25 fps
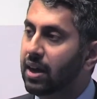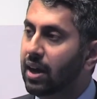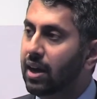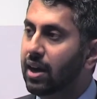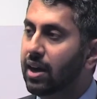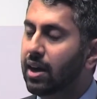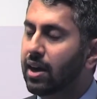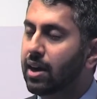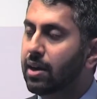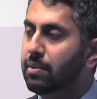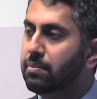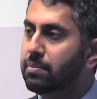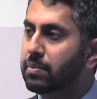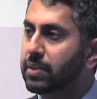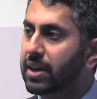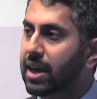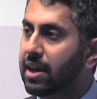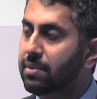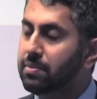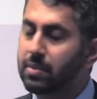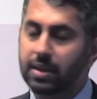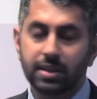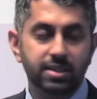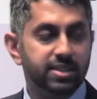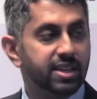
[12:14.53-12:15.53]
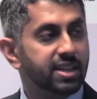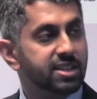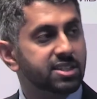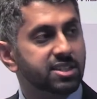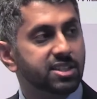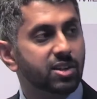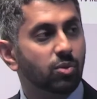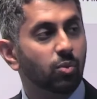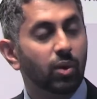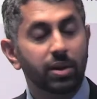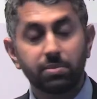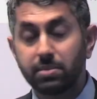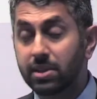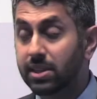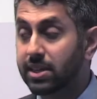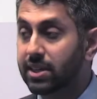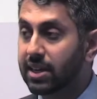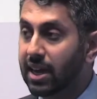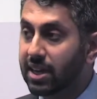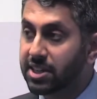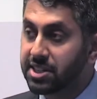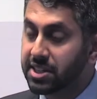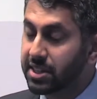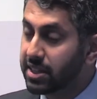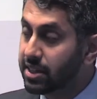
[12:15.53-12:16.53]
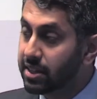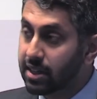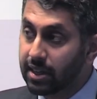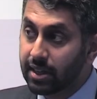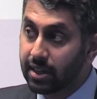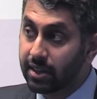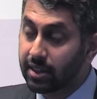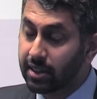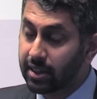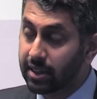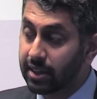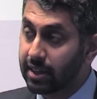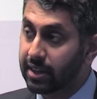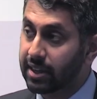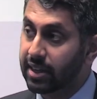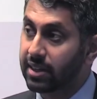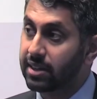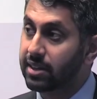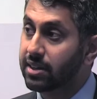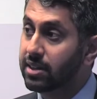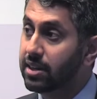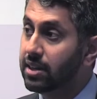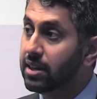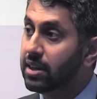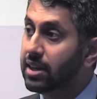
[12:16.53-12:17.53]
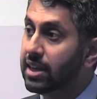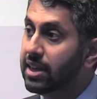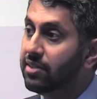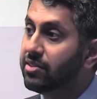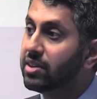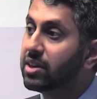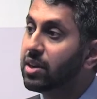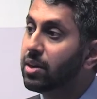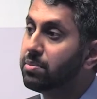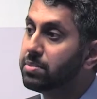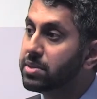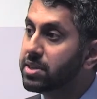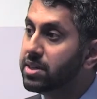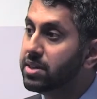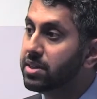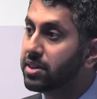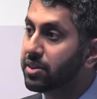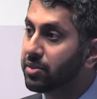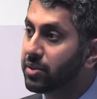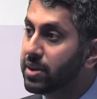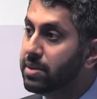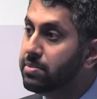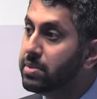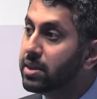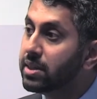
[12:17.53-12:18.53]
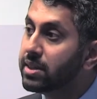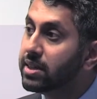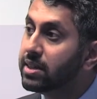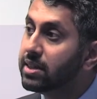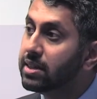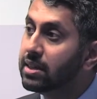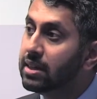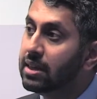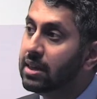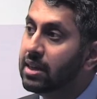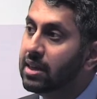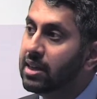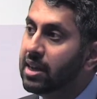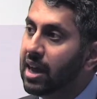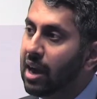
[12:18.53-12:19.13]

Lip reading: it says to 1 million, actually it can even go up to 3 million.